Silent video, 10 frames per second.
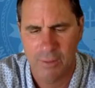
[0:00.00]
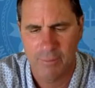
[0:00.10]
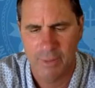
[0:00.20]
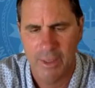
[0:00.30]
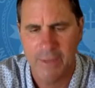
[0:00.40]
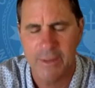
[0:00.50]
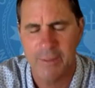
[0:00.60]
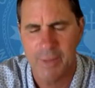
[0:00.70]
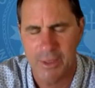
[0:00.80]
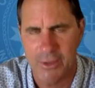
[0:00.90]
ended up
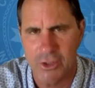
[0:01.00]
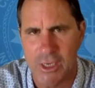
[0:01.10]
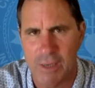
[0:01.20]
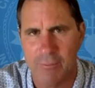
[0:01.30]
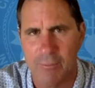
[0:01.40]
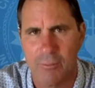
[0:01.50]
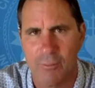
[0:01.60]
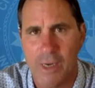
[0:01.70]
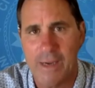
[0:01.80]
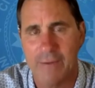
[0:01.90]
getting a job
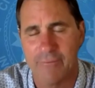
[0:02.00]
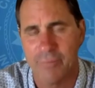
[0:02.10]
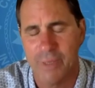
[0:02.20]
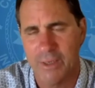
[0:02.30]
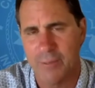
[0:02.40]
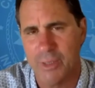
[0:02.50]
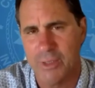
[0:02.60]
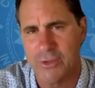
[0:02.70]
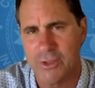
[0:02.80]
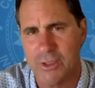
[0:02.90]
right out of getting a
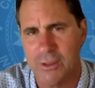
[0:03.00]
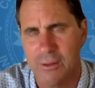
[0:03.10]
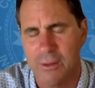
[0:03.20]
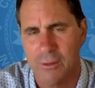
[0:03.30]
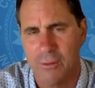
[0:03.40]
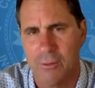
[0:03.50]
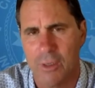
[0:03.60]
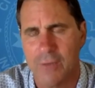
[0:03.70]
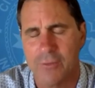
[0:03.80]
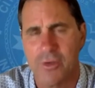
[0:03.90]
PhD,
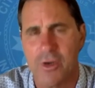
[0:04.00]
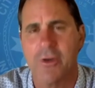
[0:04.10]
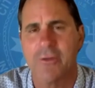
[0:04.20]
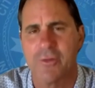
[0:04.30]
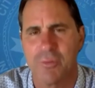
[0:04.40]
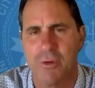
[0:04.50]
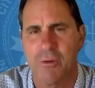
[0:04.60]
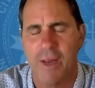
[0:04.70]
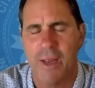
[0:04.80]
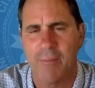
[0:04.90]
starting this
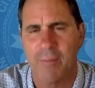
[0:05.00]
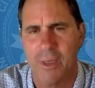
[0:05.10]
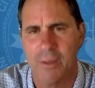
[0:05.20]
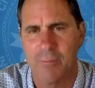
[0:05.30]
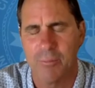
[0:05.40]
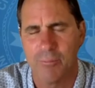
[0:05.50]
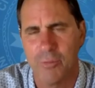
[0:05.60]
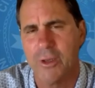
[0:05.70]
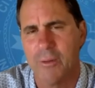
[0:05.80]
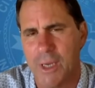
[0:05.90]
program in
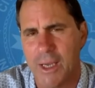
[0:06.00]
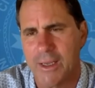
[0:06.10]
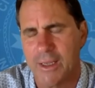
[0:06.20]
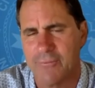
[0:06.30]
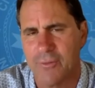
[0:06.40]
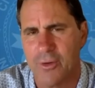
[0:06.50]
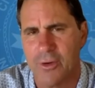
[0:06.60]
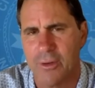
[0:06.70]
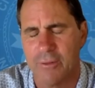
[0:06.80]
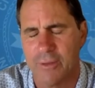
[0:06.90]
Baja California
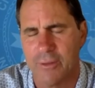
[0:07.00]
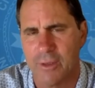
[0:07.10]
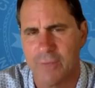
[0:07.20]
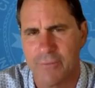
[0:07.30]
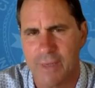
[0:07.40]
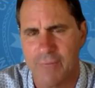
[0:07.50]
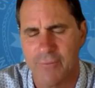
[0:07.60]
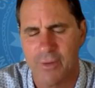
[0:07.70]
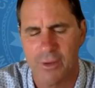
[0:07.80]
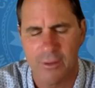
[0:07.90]
and the Gulf of
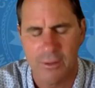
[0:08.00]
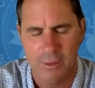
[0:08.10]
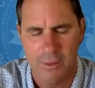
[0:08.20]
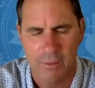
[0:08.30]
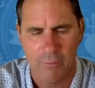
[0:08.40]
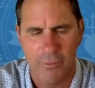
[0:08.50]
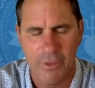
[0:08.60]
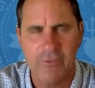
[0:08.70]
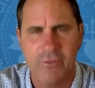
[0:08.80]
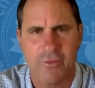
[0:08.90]
California with the
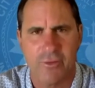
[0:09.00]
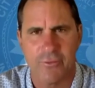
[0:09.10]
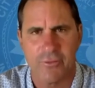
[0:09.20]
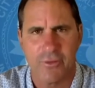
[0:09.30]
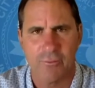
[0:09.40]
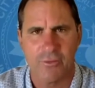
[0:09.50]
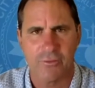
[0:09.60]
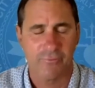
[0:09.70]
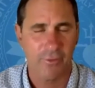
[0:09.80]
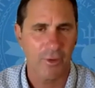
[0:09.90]
Nature Conservancy, which is
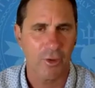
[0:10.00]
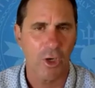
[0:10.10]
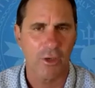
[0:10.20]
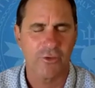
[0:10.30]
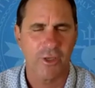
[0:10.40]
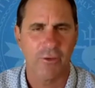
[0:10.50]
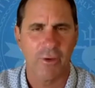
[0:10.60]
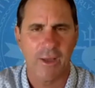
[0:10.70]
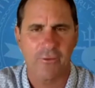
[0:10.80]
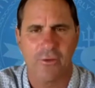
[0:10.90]
a very large
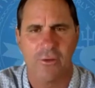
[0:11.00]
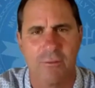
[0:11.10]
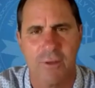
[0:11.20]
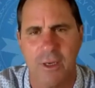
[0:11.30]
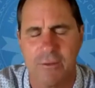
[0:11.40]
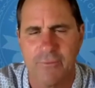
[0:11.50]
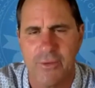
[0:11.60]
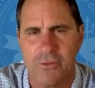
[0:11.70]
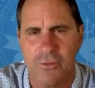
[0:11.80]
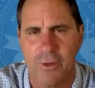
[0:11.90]
international
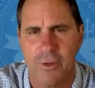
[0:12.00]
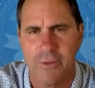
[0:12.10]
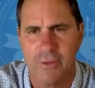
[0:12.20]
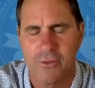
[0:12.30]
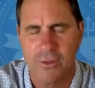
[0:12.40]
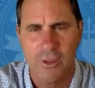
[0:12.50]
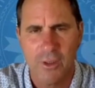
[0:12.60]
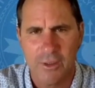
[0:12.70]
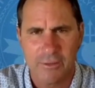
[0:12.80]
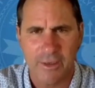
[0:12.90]
conservation organization
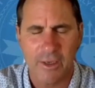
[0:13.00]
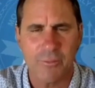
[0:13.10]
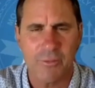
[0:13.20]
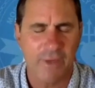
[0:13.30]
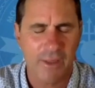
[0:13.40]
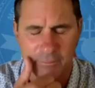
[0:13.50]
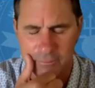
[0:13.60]
to help develop